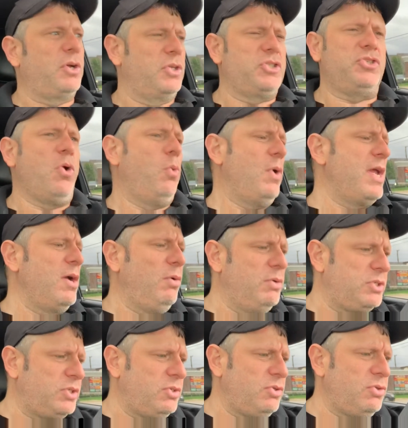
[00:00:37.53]
There's no way it
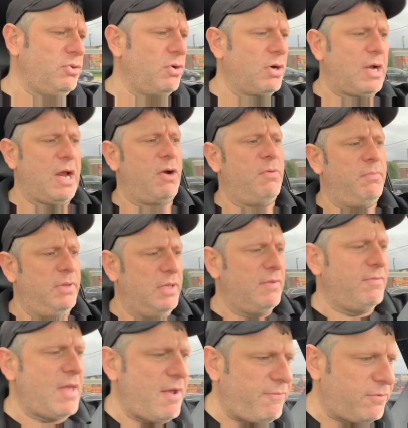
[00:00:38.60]
was in New York. I don't
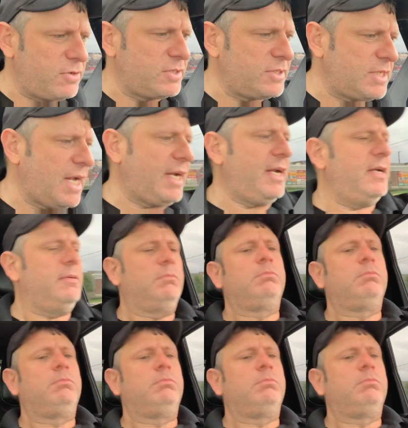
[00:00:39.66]
believe that for a second.